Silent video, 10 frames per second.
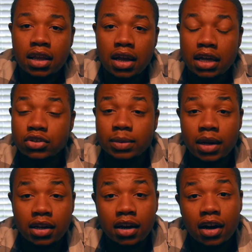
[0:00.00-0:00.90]
I dropped
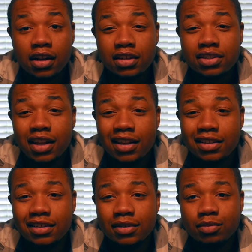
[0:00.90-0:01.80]
out of college. Like
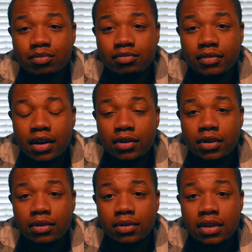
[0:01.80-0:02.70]
I don't know.